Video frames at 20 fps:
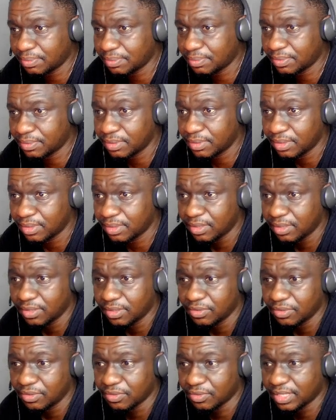You get
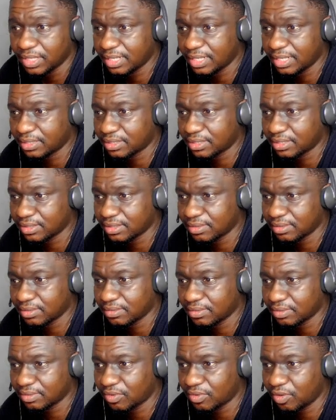it
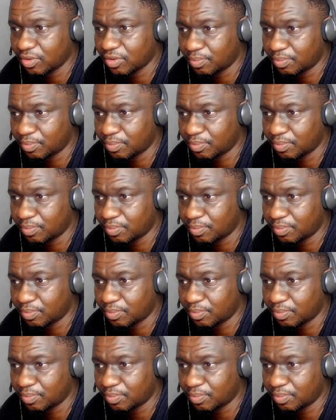opened,